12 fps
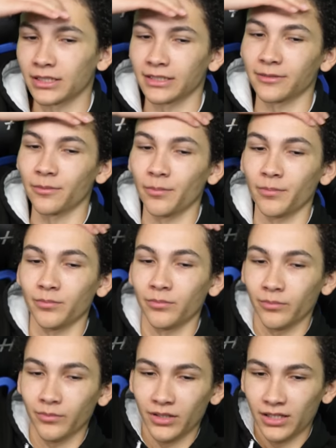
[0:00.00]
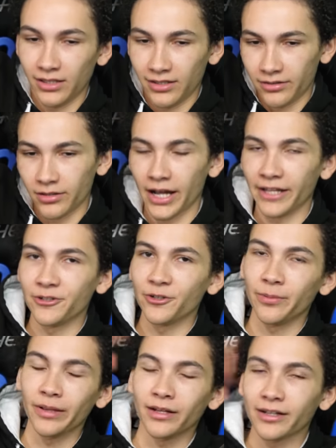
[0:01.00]
I
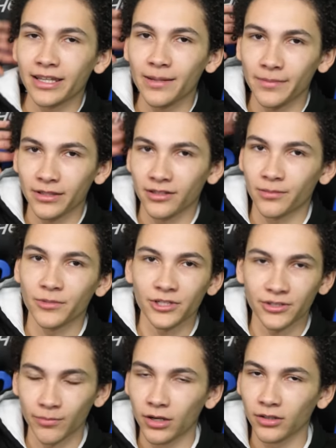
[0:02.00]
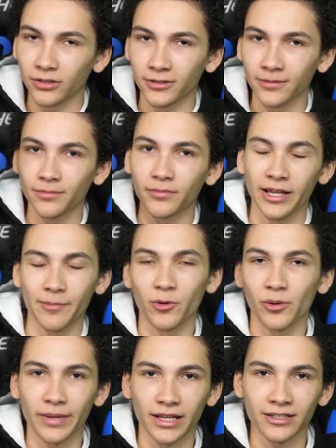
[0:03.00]
do plan on keeping the numbers smaller and
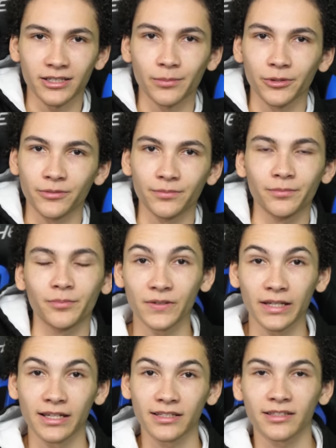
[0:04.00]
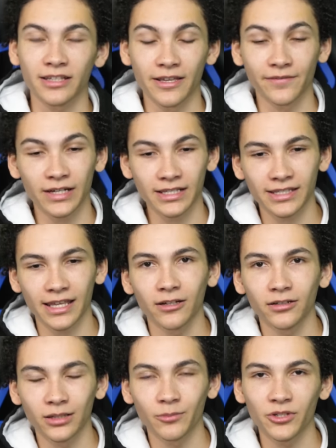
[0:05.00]
more manageable. So yes, if I
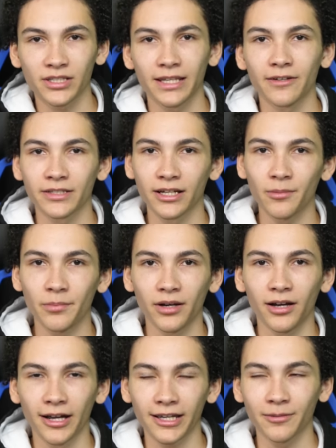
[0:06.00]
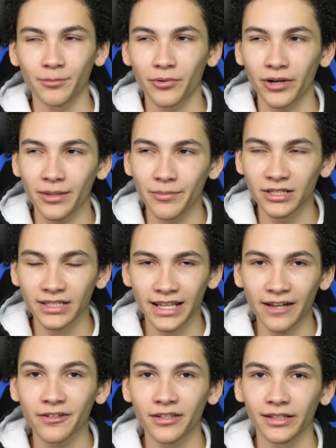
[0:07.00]
scaled Emerald Scales up, I can pretty much
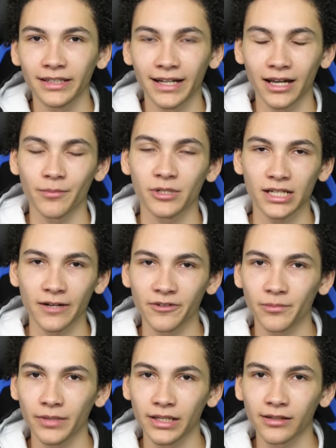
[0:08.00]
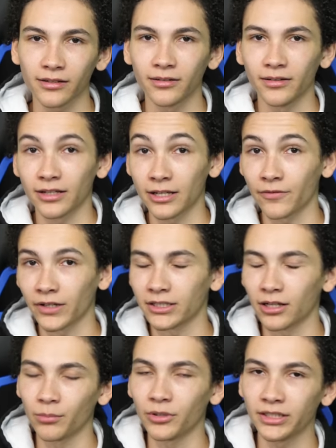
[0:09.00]
calculate how much I would make. If I
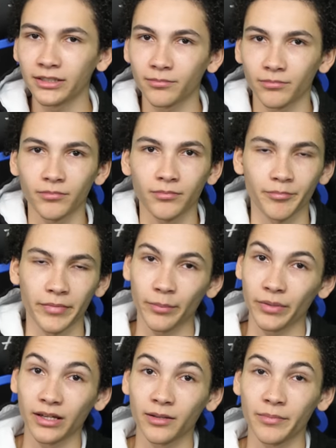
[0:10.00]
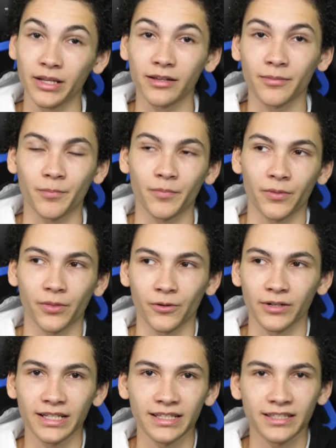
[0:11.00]
doubled it, maybe I'd make
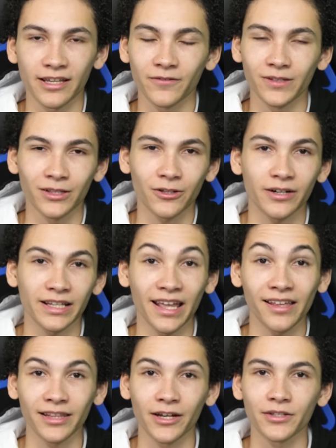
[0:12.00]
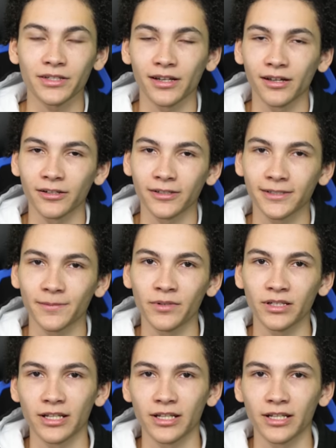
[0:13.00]
$37,000, $38,000.